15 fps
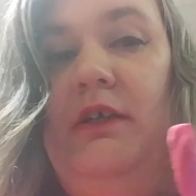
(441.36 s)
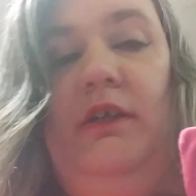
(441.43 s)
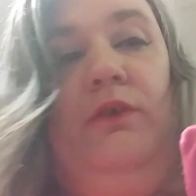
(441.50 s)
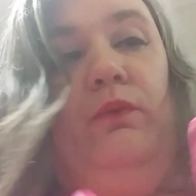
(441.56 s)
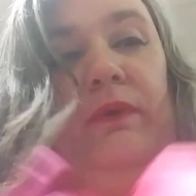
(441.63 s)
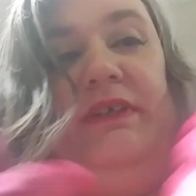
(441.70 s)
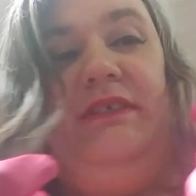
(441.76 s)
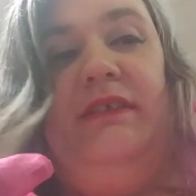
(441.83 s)

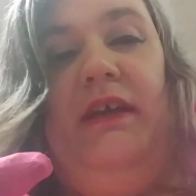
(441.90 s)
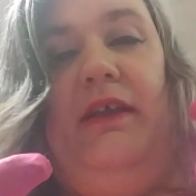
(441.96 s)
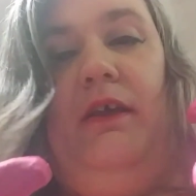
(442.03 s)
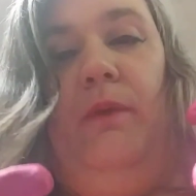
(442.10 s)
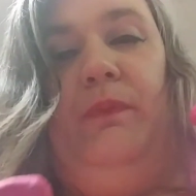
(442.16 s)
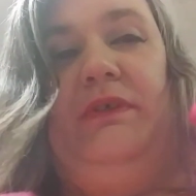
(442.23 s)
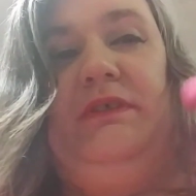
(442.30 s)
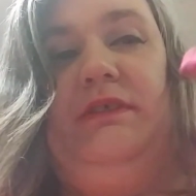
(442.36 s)
We stand
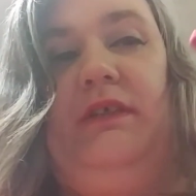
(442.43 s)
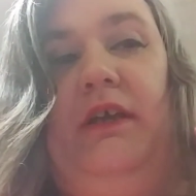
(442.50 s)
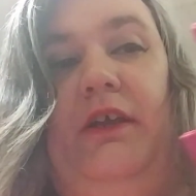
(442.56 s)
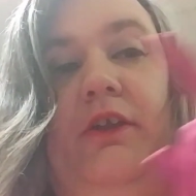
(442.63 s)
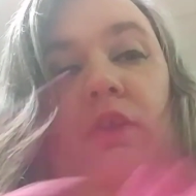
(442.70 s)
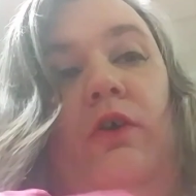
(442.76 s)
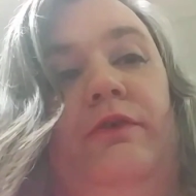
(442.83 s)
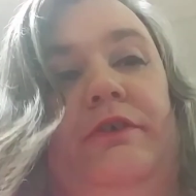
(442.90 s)
up and say,
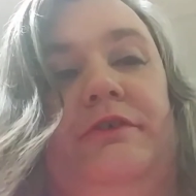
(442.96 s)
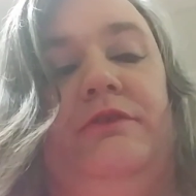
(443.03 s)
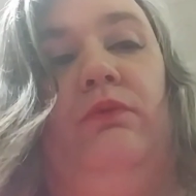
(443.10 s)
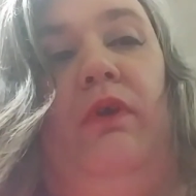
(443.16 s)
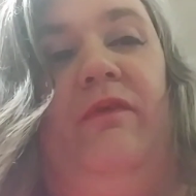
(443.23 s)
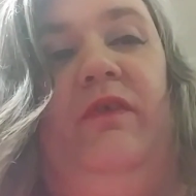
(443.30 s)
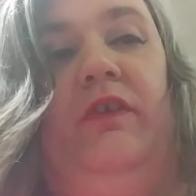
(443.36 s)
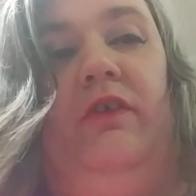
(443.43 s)
"No, you
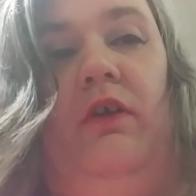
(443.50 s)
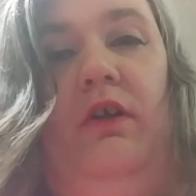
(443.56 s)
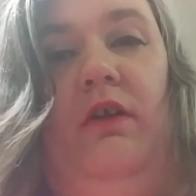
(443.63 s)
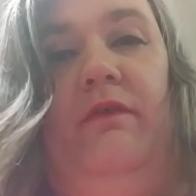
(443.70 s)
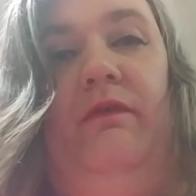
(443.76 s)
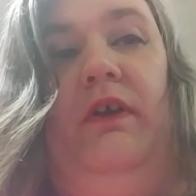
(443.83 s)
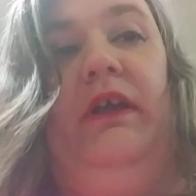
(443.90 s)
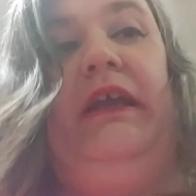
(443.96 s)
SWERF and
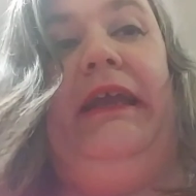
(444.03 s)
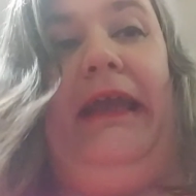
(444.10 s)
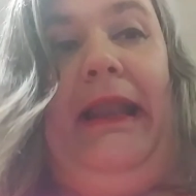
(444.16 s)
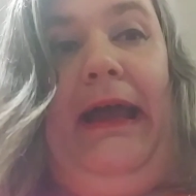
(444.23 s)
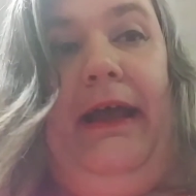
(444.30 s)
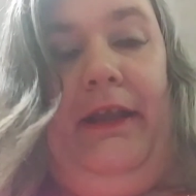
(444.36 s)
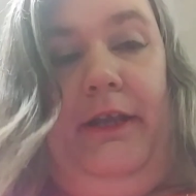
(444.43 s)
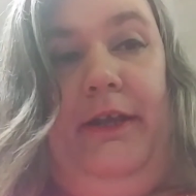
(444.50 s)
TERF, get
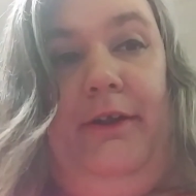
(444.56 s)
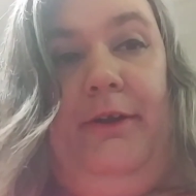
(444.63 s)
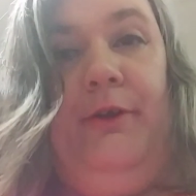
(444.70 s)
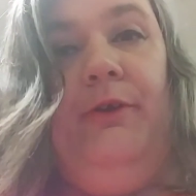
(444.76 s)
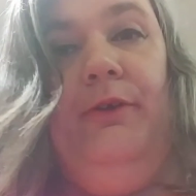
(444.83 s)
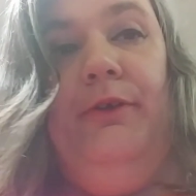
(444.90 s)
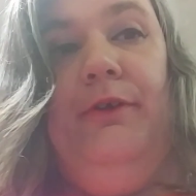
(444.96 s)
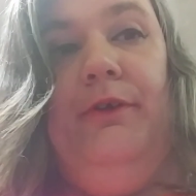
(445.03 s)
out of
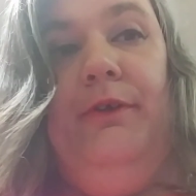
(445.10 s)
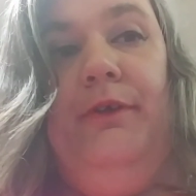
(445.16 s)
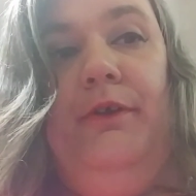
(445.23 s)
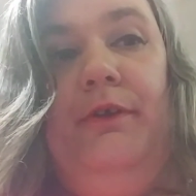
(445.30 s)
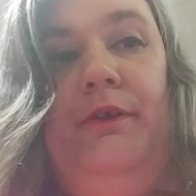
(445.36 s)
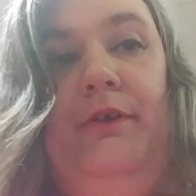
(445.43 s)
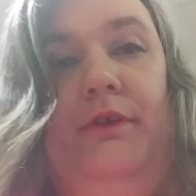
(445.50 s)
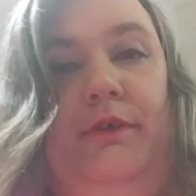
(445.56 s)
here.
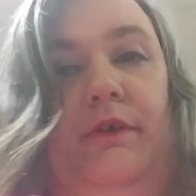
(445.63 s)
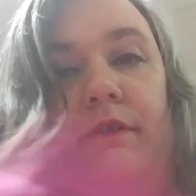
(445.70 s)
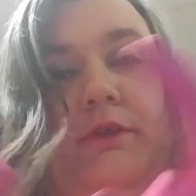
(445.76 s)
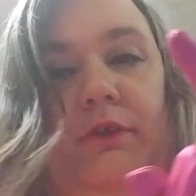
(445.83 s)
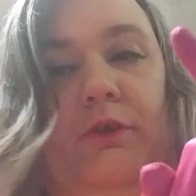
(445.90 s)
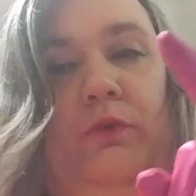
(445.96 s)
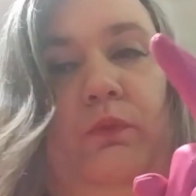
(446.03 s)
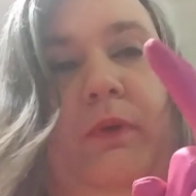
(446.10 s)

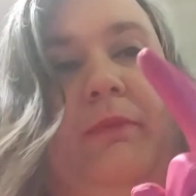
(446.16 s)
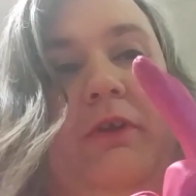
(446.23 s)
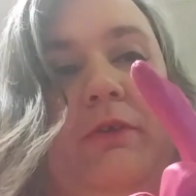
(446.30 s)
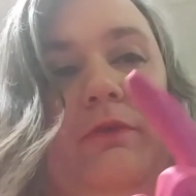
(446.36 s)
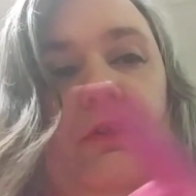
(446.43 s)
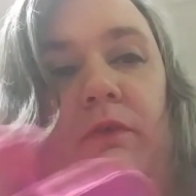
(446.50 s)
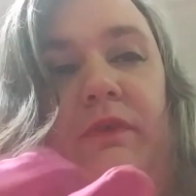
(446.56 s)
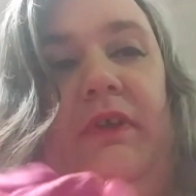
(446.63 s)
You women who
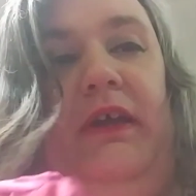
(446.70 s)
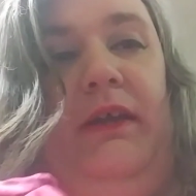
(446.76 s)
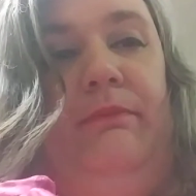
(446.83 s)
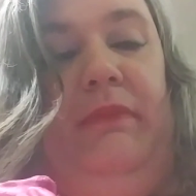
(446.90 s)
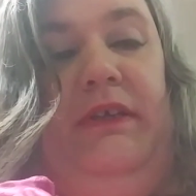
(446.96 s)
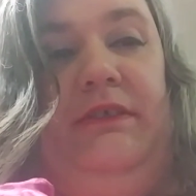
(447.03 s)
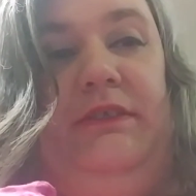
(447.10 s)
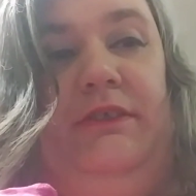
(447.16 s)
don't take
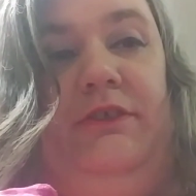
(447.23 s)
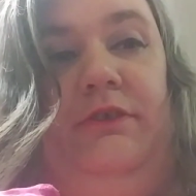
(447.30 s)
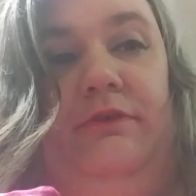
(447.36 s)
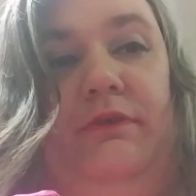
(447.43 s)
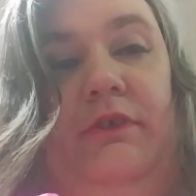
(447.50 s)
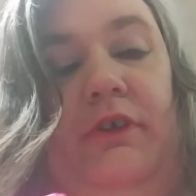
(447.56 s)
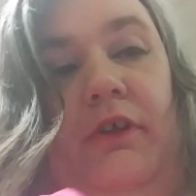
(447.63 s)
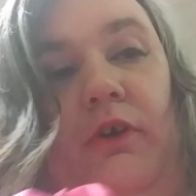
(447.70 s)
men's
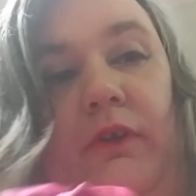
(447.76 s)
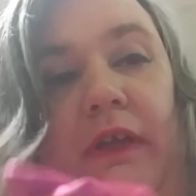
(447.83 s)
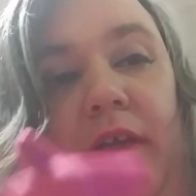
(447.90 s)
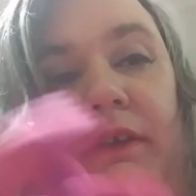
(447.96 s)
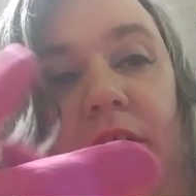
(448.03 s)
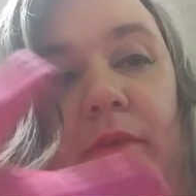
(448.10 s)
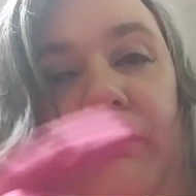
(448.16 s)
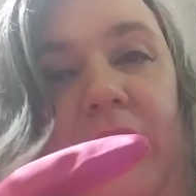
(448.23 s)
issues, you know,
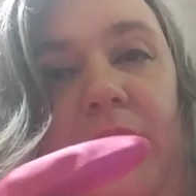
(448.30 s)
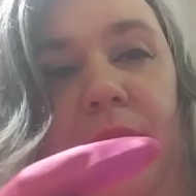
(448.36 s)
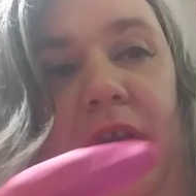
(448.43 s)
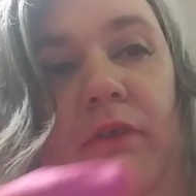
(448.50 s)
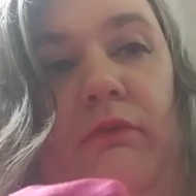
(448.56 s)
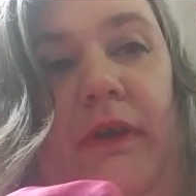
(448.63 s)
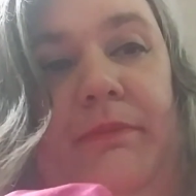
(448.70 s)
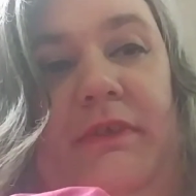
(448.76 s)
like men
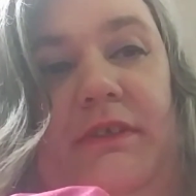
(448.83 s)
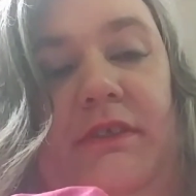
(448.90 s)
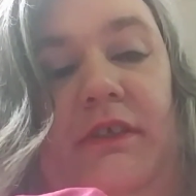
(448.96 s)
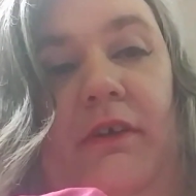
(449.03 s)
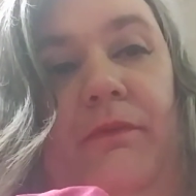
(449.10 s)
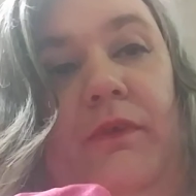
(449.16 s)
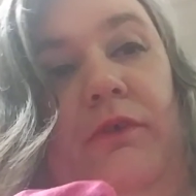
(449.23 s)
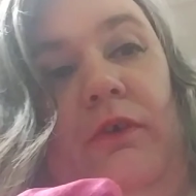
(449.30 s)
being raped and
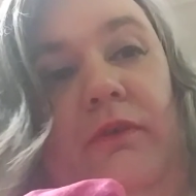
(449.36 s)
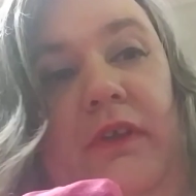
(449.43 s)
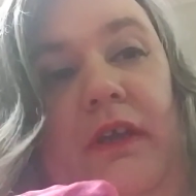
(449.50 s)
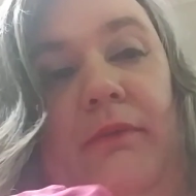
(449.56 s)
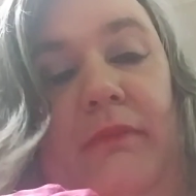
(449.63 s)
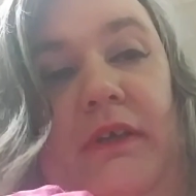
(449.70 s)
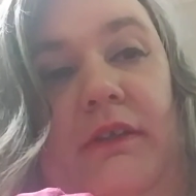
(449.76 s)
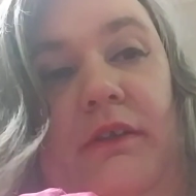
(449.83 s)
stuff, you don't
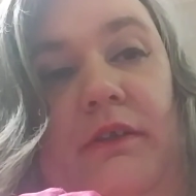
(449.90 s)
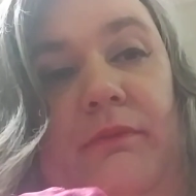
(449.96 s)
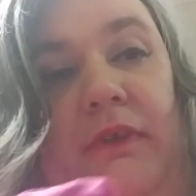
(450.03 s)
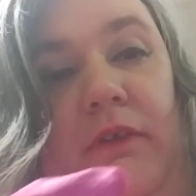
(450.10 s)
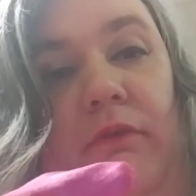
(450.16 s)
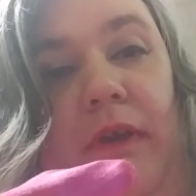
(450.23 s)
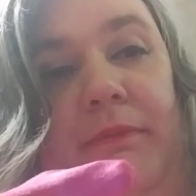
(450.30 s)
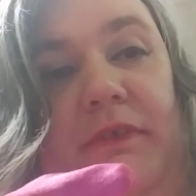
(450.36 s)
take men
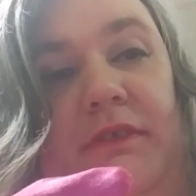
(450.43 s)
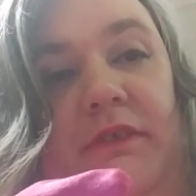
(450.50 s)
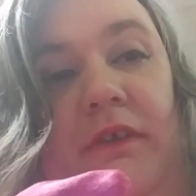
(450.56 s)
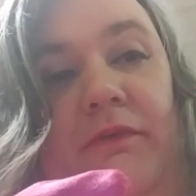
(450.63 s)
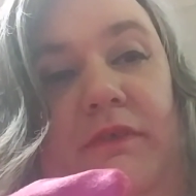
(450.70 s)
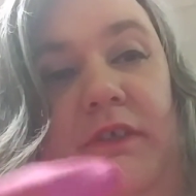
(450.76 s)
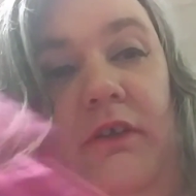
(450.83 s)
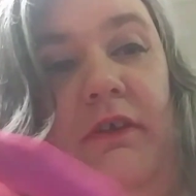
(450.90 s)
being raped and
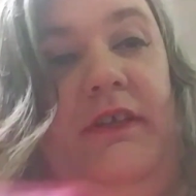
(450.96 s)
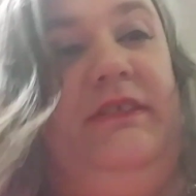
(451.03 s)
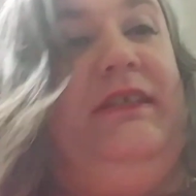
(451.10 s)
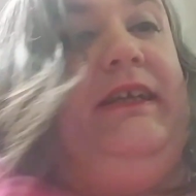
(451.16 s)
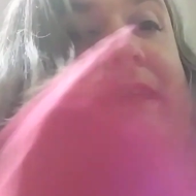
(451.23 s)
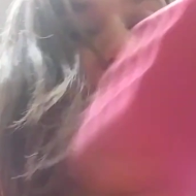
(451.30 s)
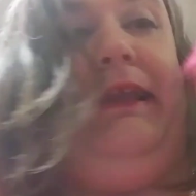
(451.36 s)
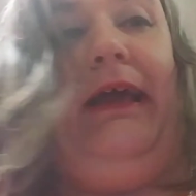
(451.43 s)
stuff serious,
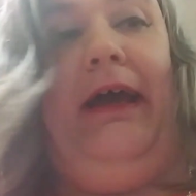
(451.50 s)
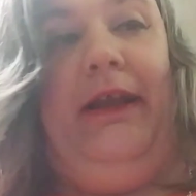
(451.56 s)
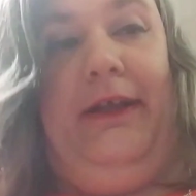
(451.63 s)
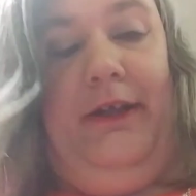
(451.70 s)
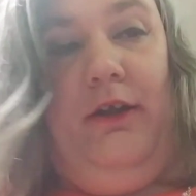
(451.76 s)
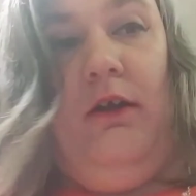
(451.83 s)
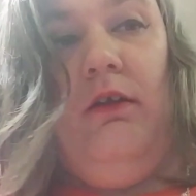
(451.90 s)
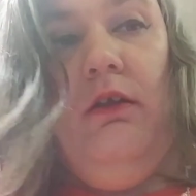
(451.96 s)
get out of
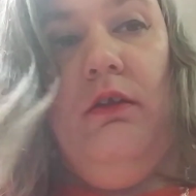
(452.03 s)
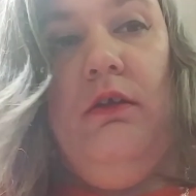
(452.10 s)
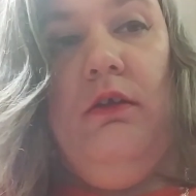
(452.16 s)
here."